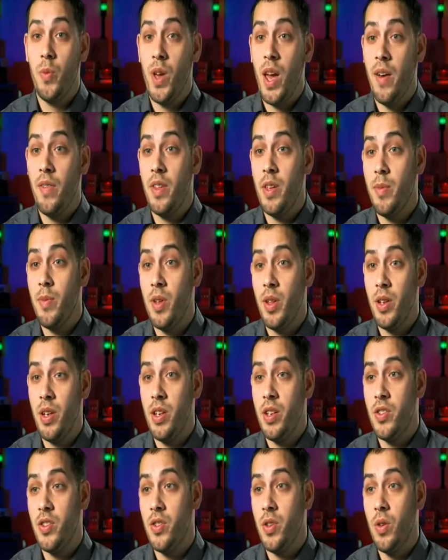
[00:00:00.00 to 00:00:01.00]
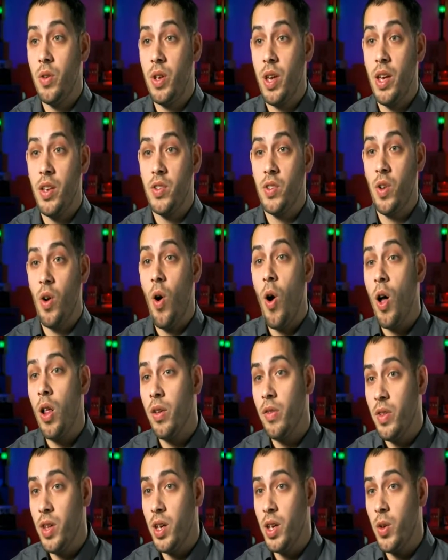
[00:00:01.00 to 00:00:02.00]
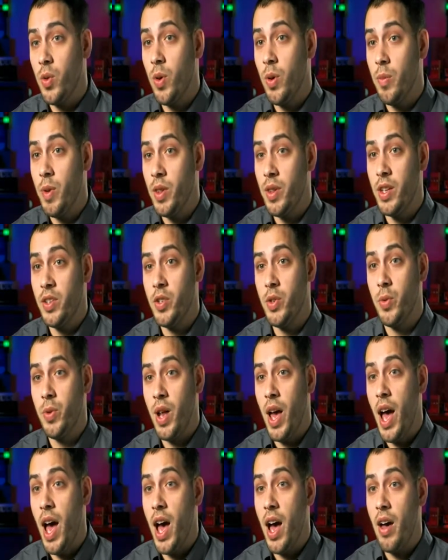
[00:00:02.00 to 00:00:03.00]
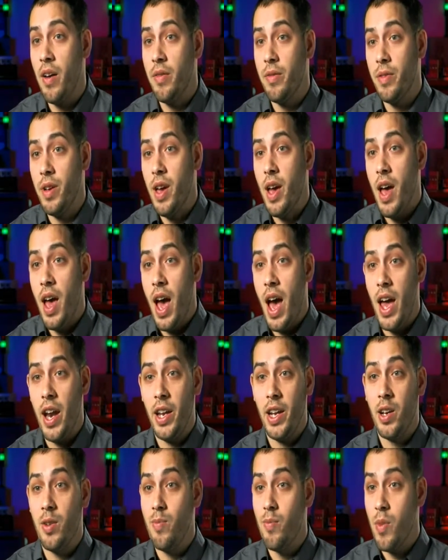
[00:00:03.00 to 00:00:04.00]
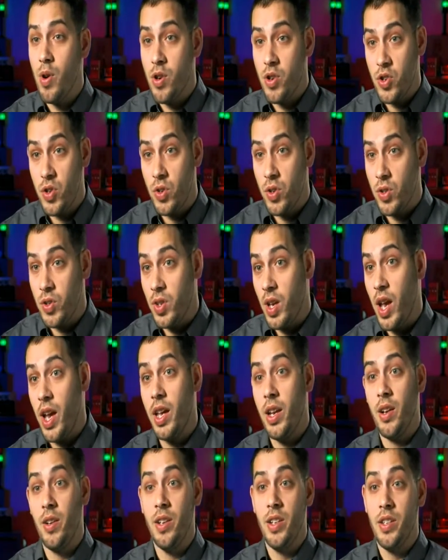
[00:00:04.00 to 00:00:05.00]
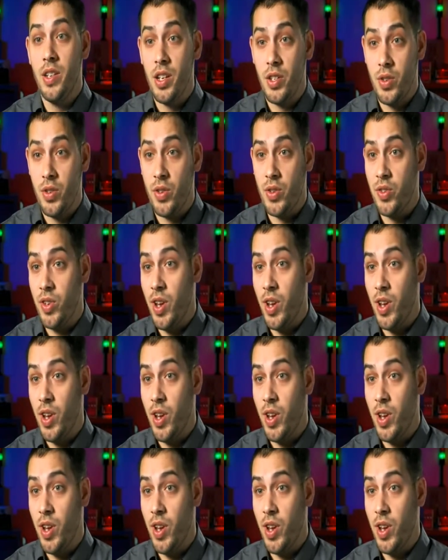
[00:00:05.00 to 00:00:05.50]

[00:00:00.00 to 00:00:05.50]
we have the ability to showcase all of the equipment that you would have at a commercial site or industrial